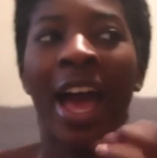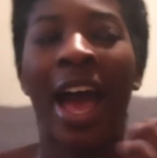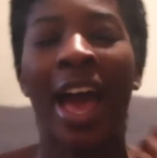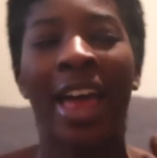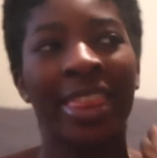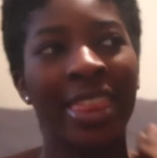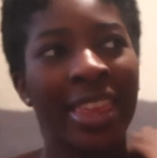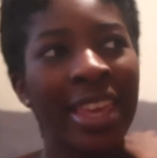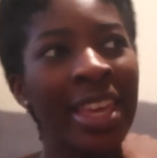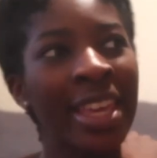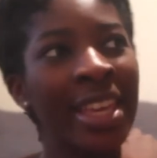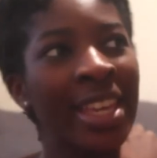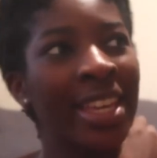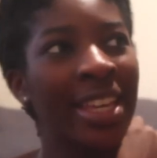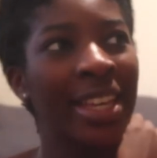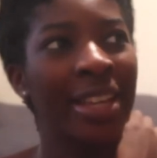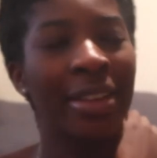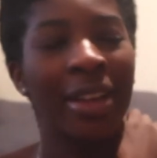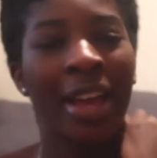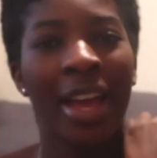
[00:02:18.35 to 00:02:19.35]
I
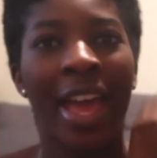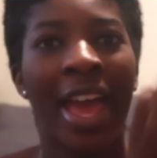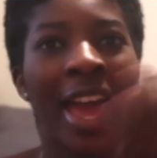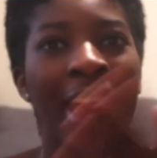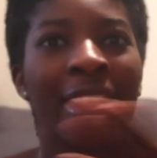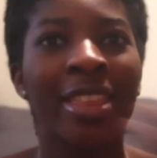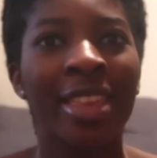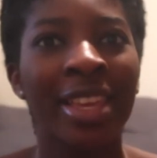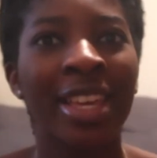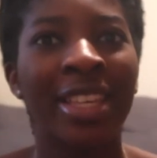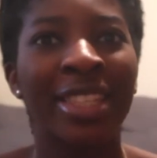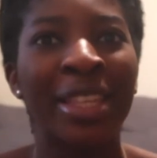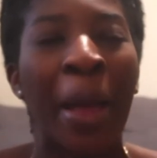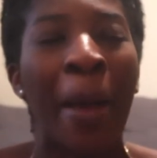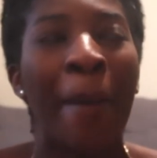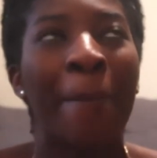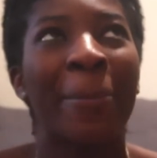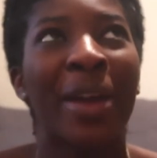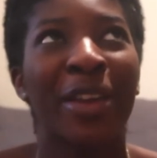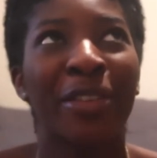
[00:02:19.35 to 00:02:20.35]
think, and the thing is,
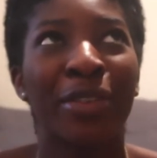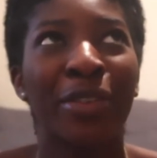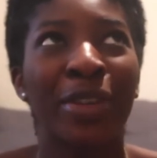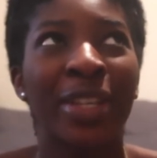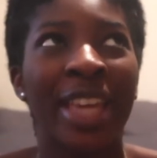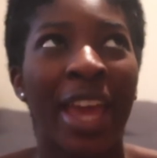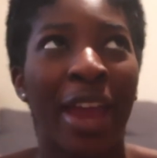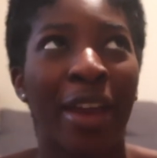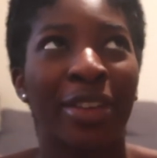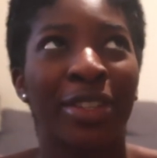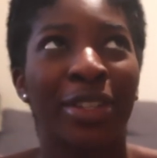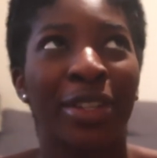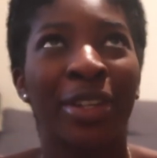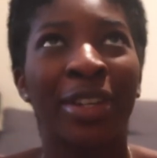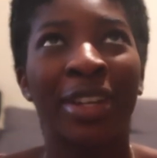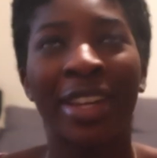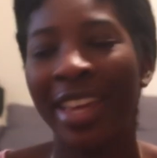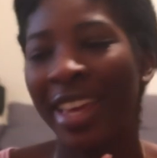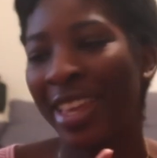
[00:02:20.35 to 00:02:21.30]
my favorite character